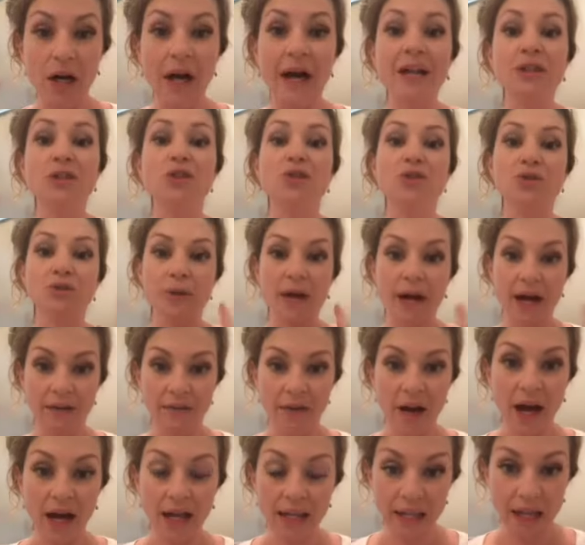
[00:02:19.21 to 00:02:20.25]
I do have
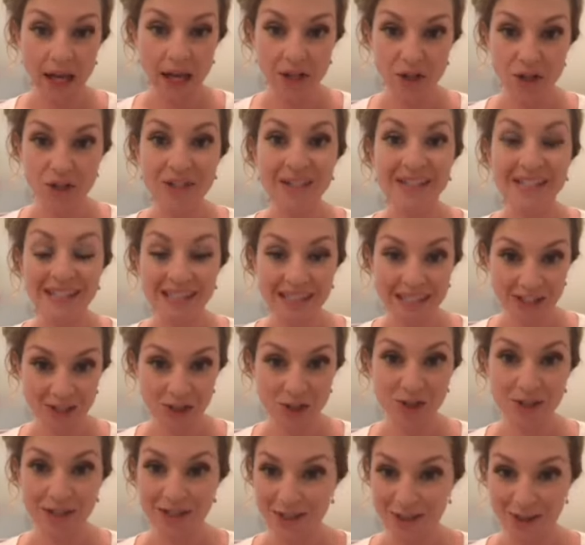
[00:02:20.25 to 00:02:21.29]
eyelash
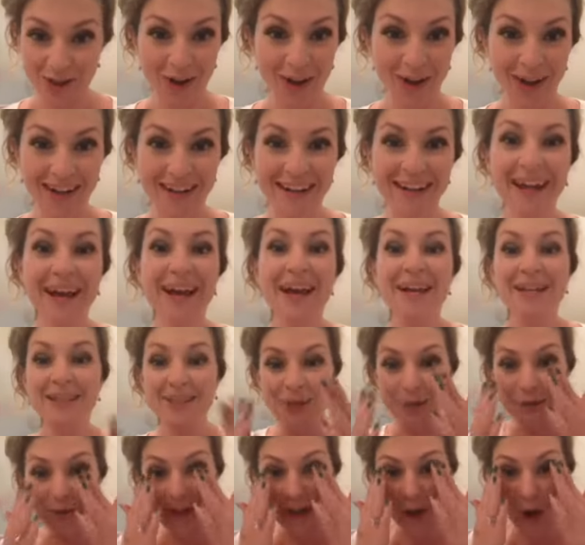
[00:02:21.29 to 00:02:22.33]
extensions on, so
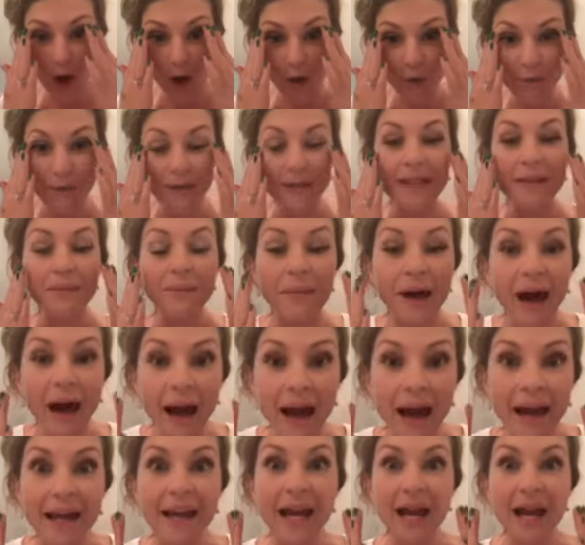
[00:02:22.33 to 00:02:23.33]
they are really mine.